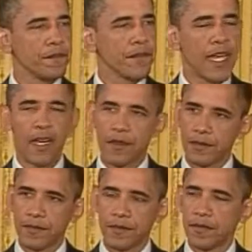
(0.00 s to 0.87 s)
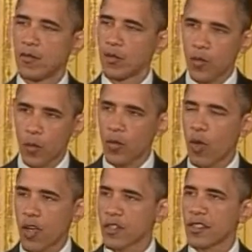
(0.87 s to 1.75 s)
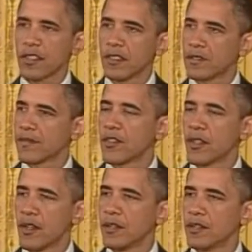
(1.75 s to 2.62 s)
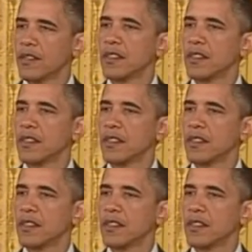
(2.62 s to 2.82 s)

Now, we're in Washington, so